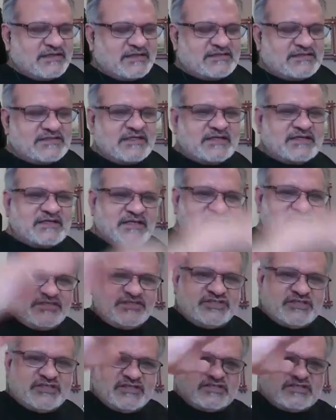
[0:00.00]
that Central Asia
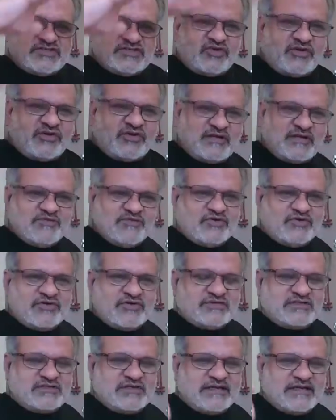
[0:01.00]
historically was
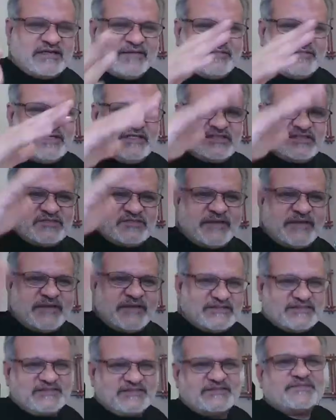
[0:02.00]
an empty
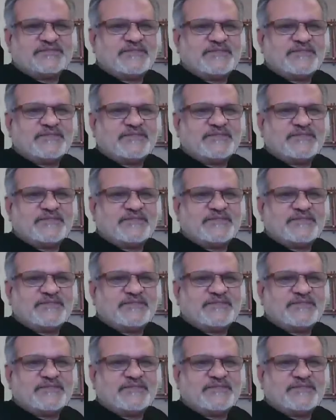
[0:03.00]
space,